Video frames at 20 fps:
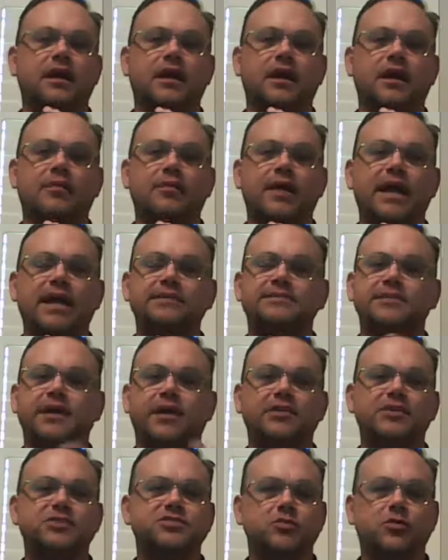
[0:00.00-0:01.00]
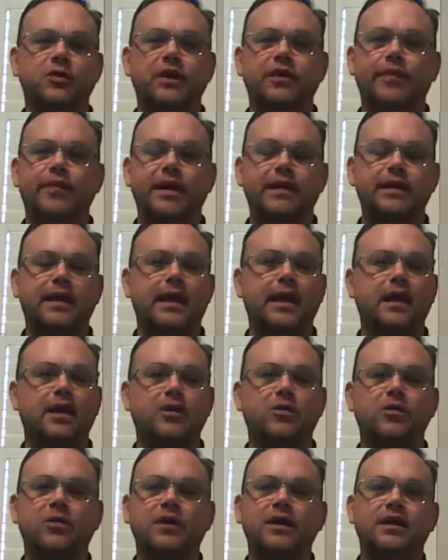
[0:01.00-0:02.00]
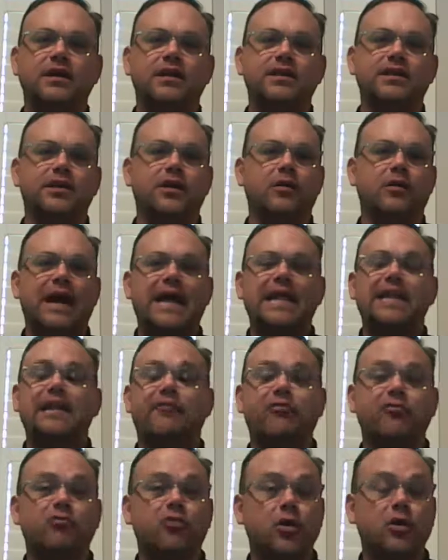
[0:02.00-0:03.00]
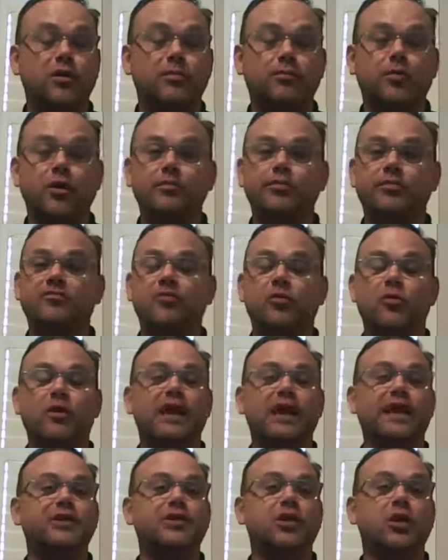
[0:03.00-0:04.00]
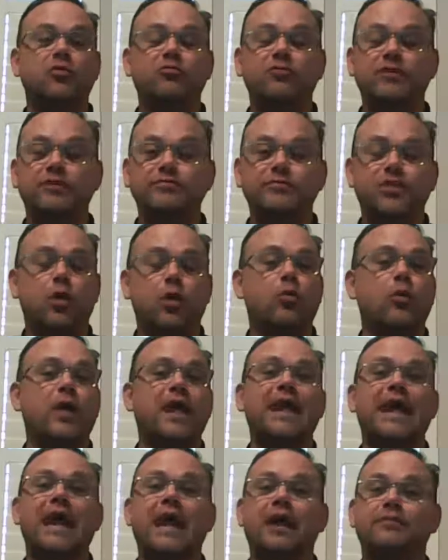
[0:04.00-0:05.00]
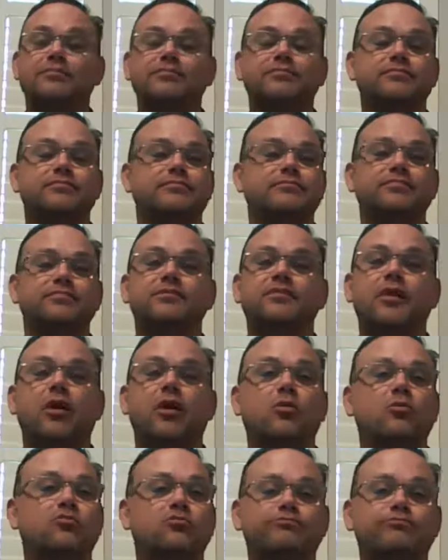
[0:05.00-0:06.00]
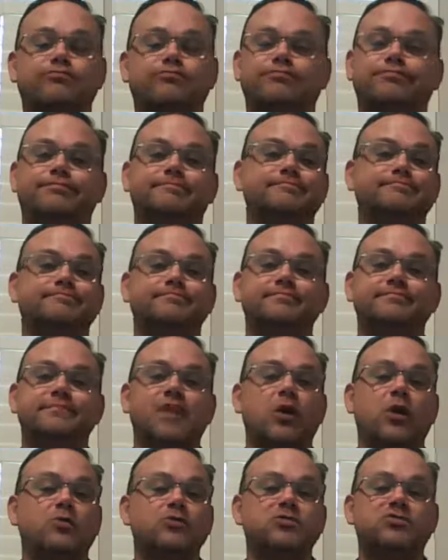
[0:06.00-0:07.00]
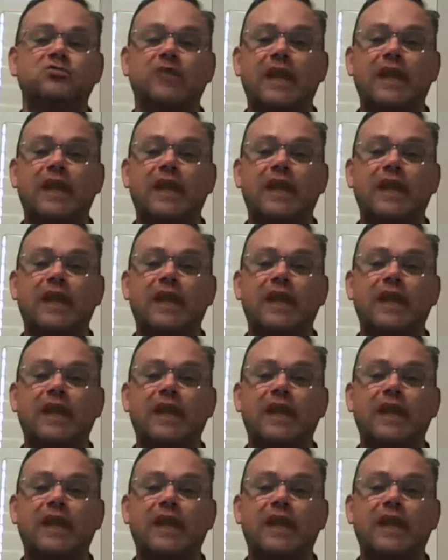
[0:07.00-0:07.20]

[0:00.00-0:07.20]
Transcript: Um, I tell the story about how you know I never wrote a book before, had no no way, no no